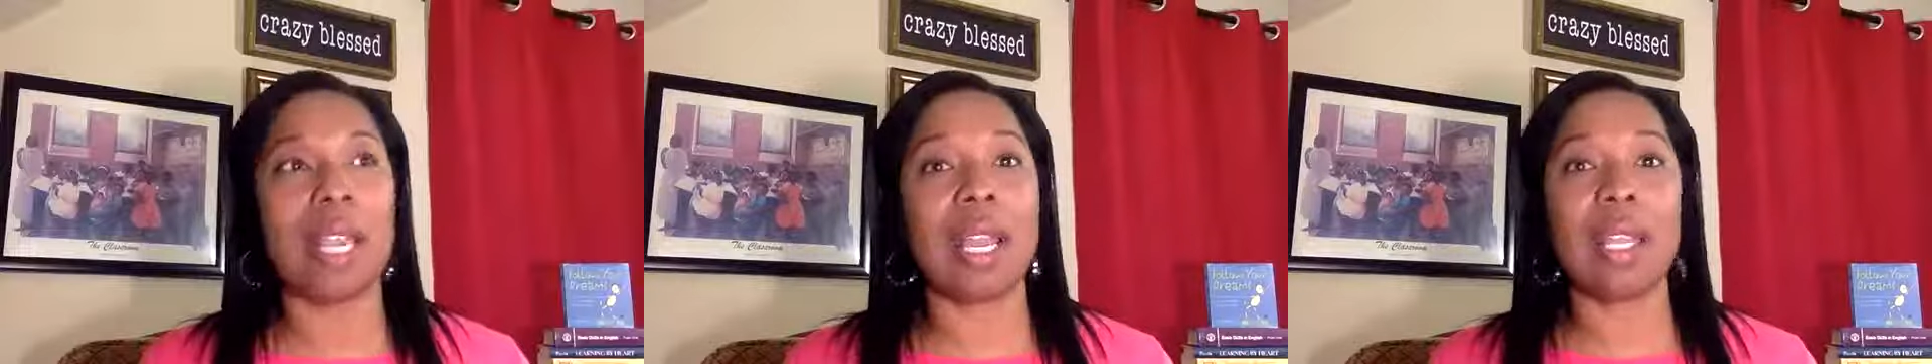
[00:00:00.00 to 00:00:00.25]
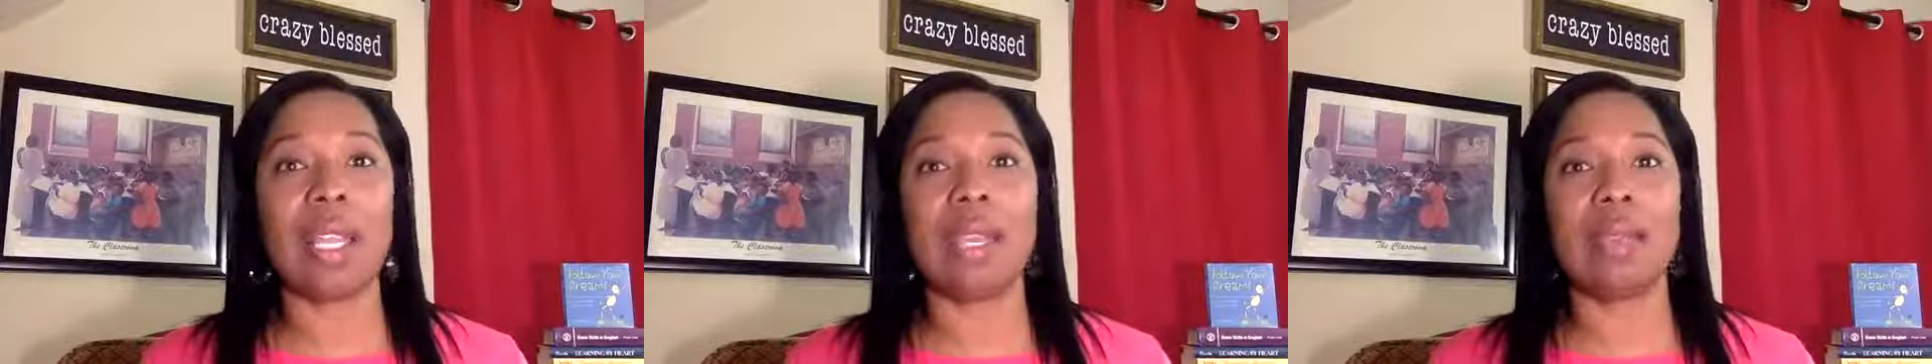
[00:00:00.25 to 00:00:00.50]
I
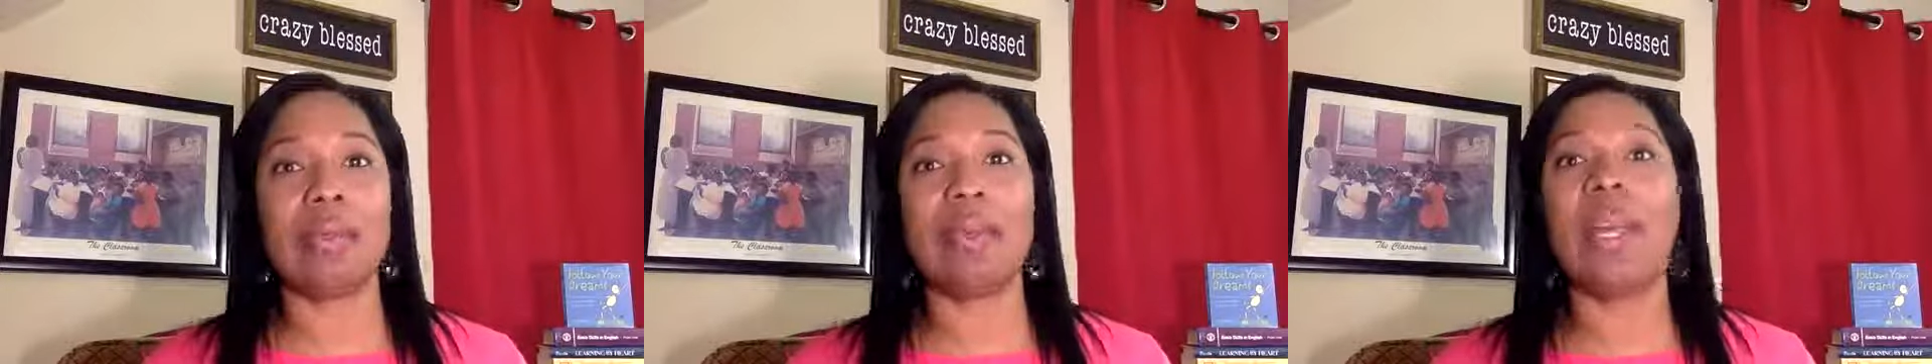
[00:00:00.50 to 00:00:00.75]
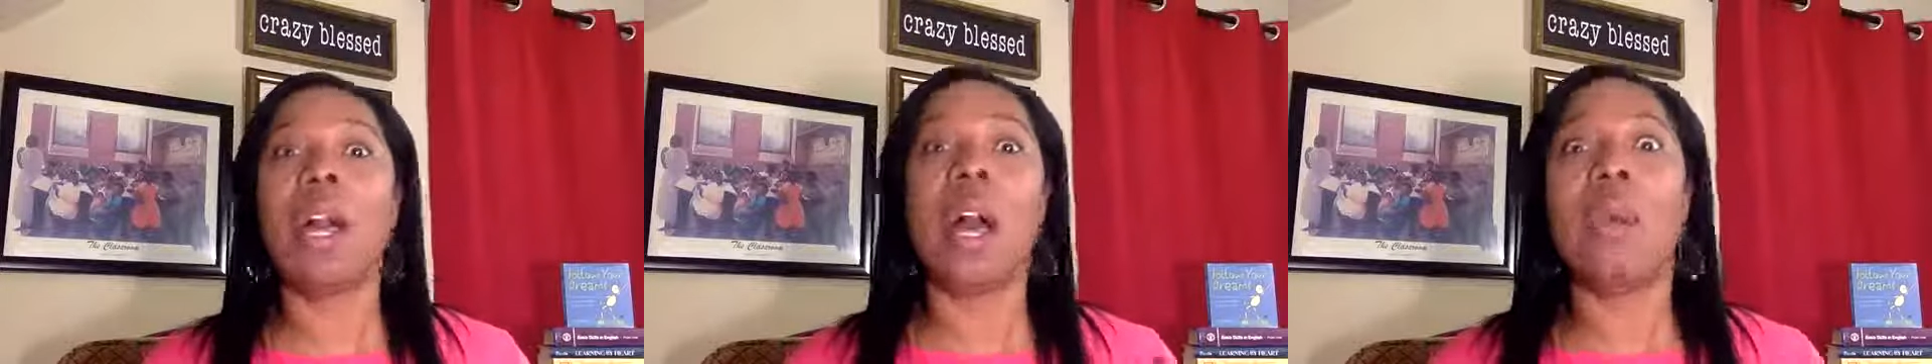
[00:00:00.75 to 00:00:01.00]
am
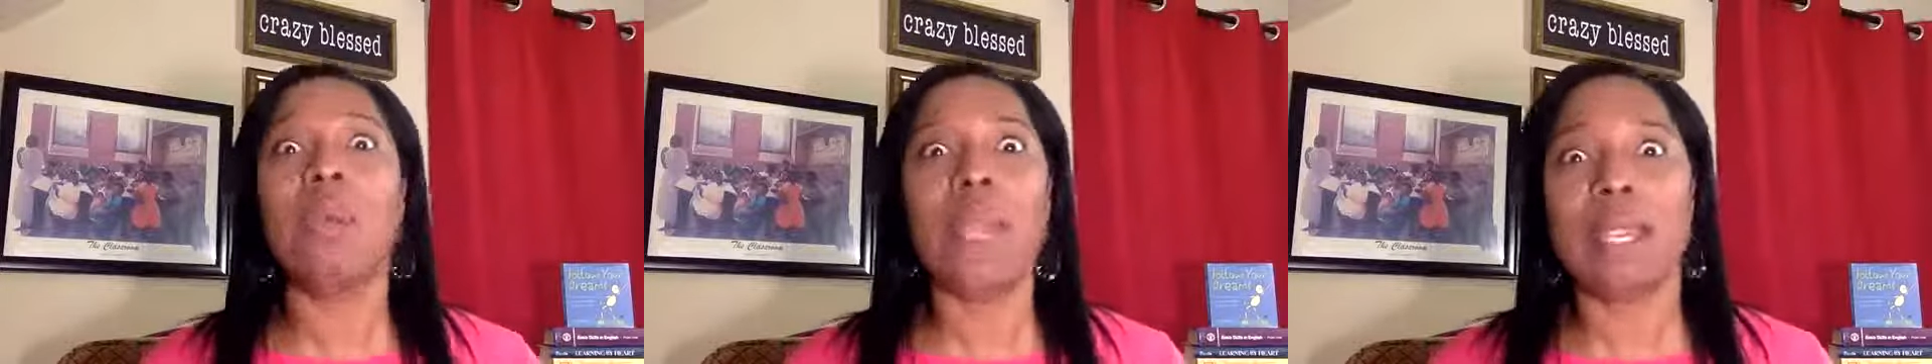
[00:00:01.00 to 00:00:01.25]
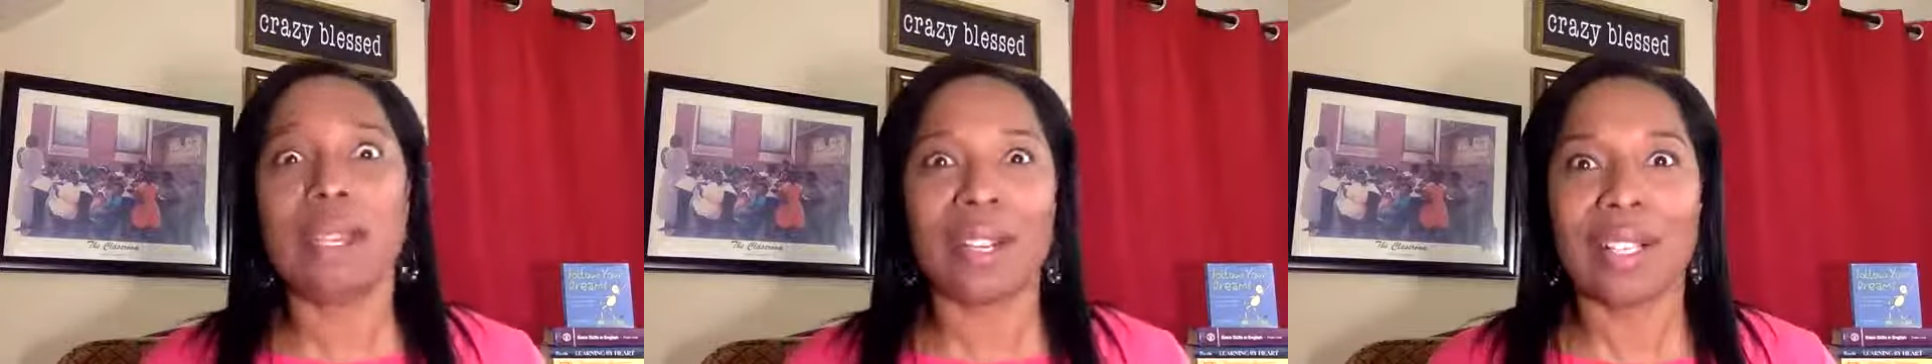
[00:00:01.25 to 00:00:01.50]
a
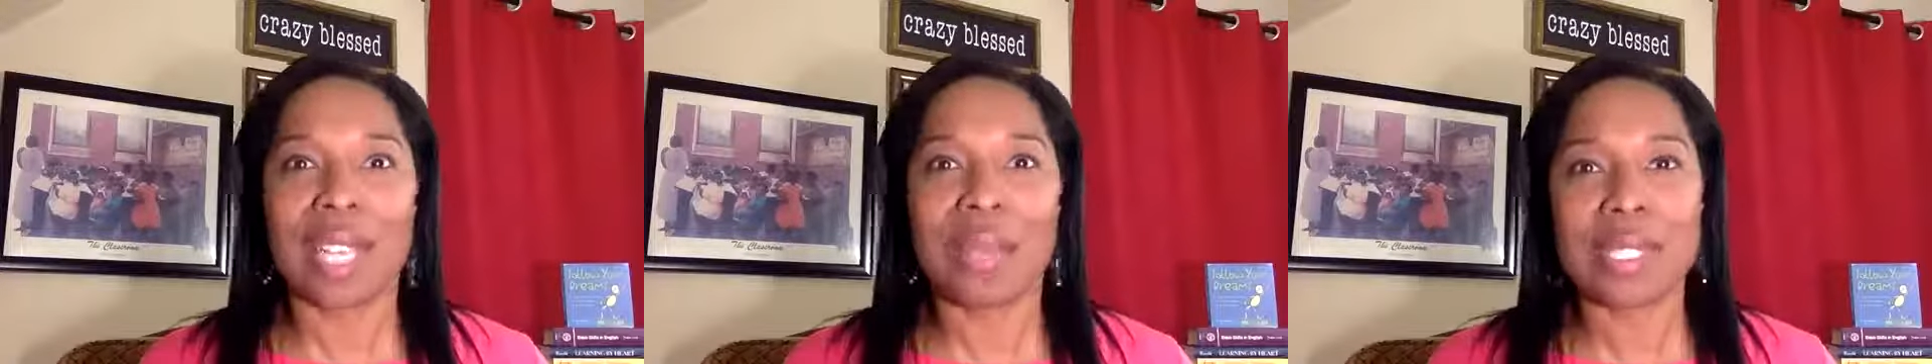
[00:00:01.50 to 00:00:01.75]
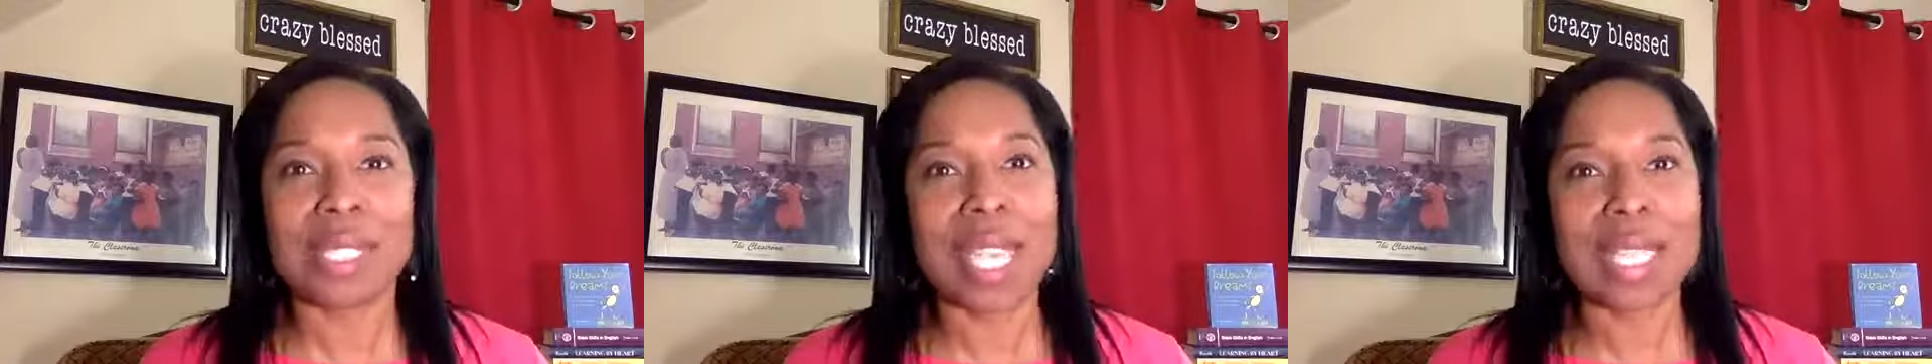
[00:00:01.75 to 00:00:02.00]
winner, they
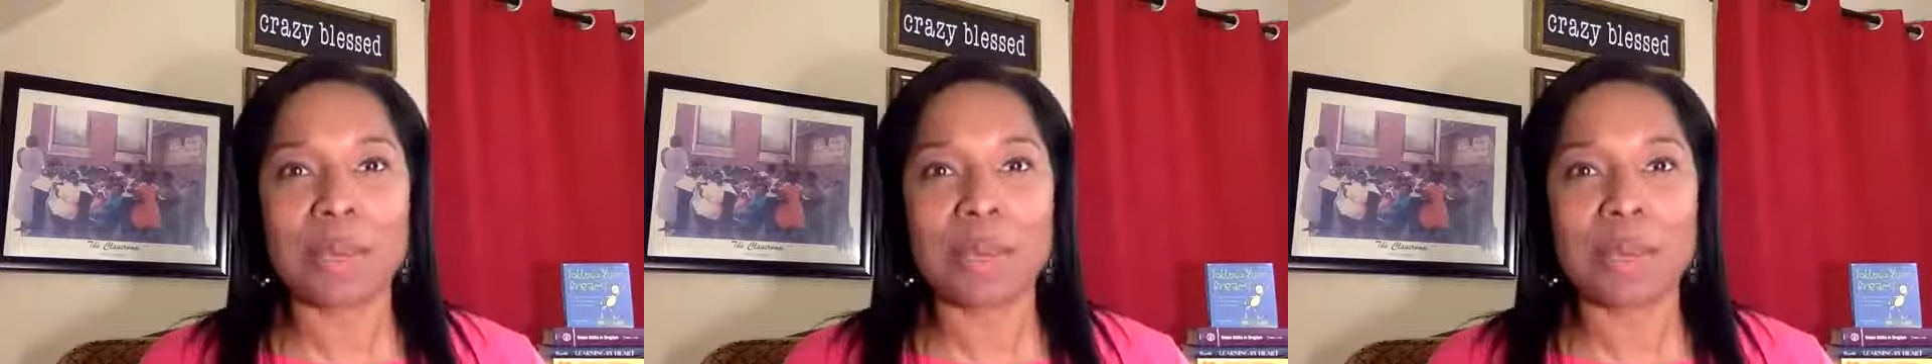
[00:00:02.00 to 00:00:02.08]
would say,